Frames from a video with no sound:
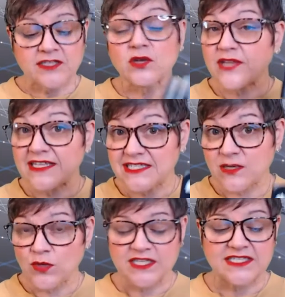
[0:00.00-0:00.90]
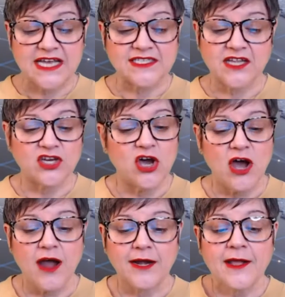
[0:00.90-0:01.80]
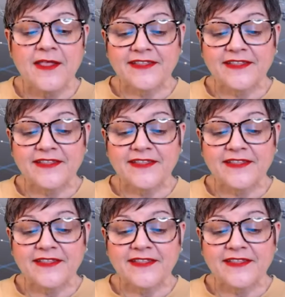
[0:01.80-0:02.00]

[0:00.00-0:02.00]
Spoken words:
So let's see what it says on the card.